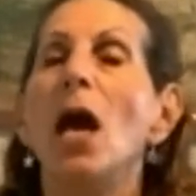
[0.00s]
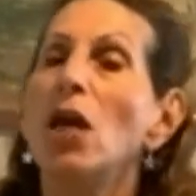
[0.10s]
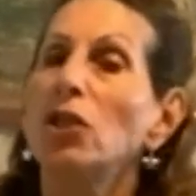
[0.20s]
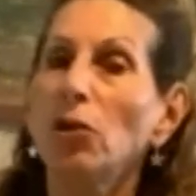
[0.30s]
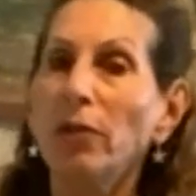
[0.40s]

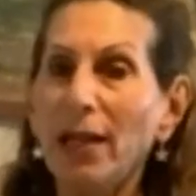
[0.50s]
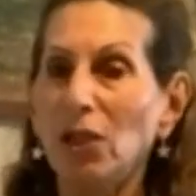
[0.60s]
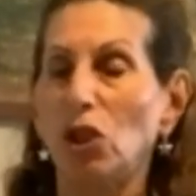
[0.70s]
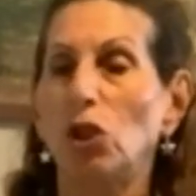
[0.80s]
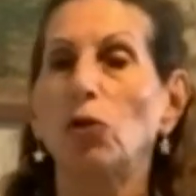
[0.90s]
So
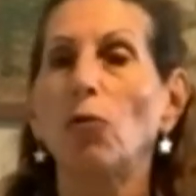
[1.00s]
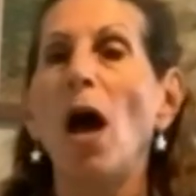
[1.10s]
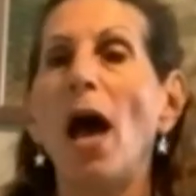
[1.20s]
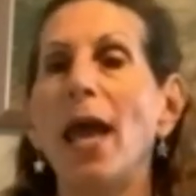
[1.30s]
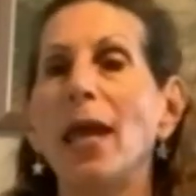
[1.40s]
let's
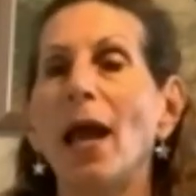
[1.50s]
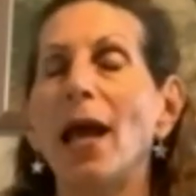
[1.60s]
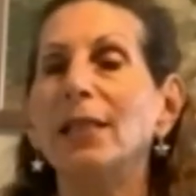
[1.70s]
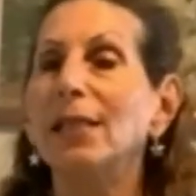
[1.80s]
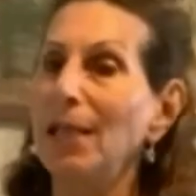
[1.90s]
try
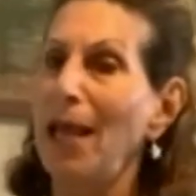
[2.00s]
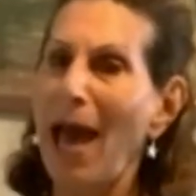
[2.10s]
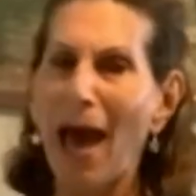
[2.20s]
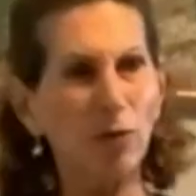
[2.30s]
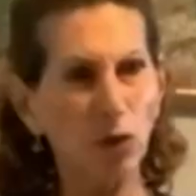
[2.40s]
and see,
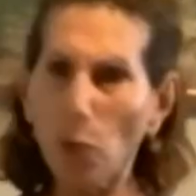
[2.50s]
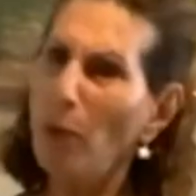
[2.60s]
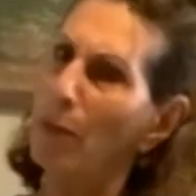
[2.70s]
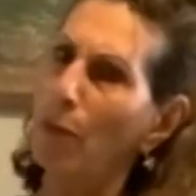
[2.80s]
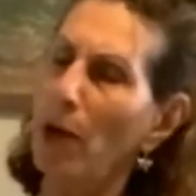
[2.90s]
how do
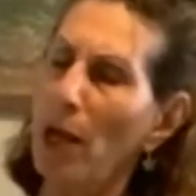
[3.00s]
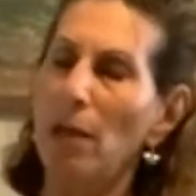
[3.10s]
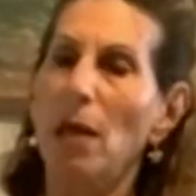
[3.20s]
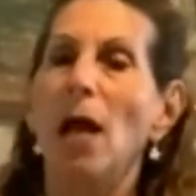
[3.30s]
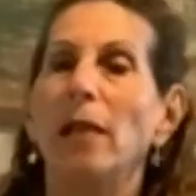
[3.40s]
we breathe?
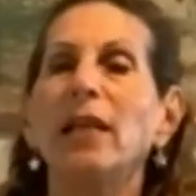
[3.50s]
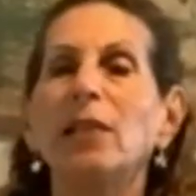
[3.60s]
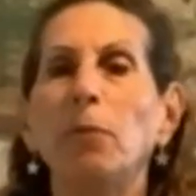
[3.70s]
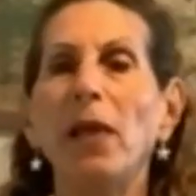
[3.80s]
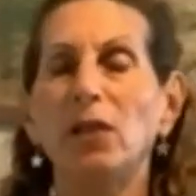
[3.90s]
Let's
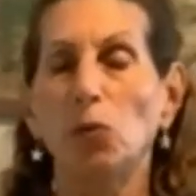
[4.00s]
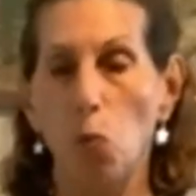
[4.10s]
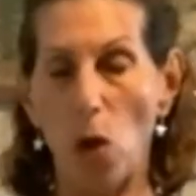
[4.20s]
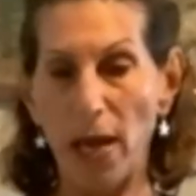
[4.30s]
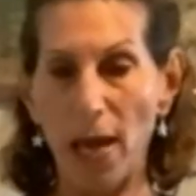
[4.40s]
place
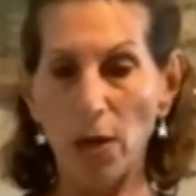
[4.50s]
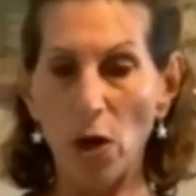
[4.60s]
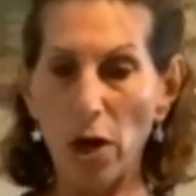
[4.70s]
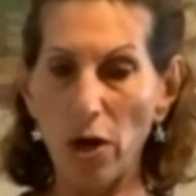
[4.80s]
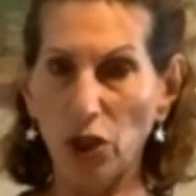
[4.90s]
one hand
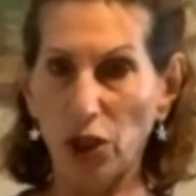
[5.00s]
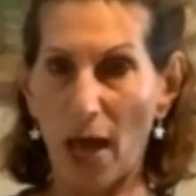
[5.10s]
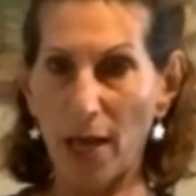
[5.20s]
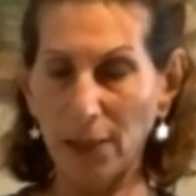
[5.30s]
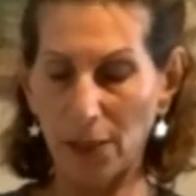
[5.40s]
on our
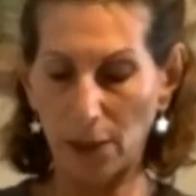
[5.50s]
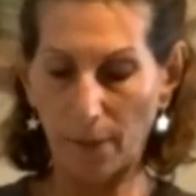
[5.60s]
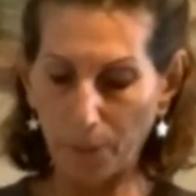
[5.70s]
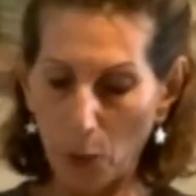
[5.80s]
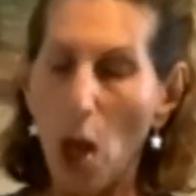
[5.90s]
chest,
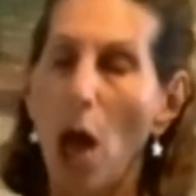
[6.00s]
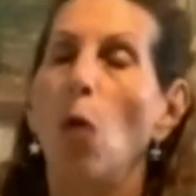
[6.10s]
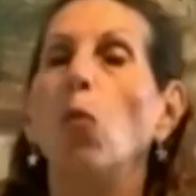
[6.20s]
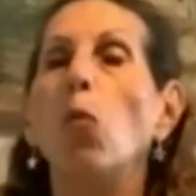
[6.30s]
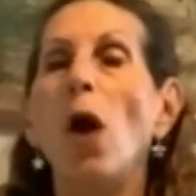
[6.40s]

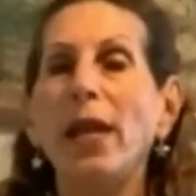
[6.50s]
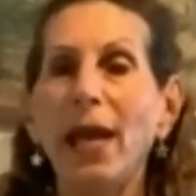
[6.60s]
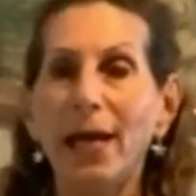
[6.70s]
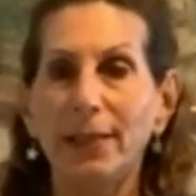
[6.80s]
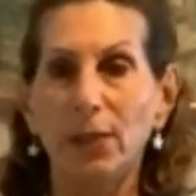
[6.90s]
one
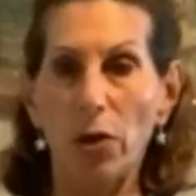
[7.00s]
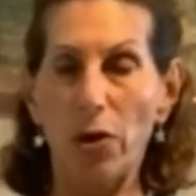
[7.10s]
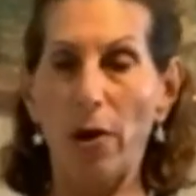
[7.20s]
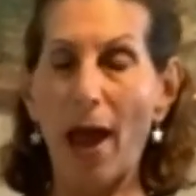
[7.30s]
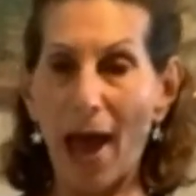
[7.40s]
hand on
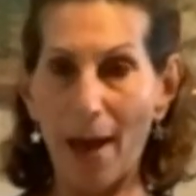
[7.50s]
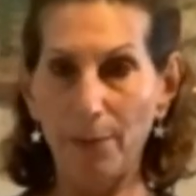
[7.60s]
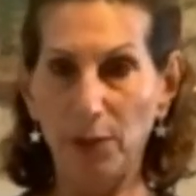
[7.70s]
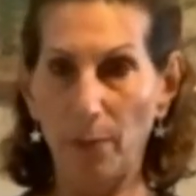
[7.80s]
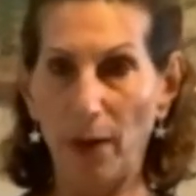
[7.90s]
our
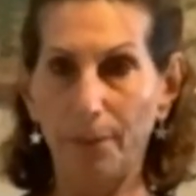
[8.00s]
abdomen.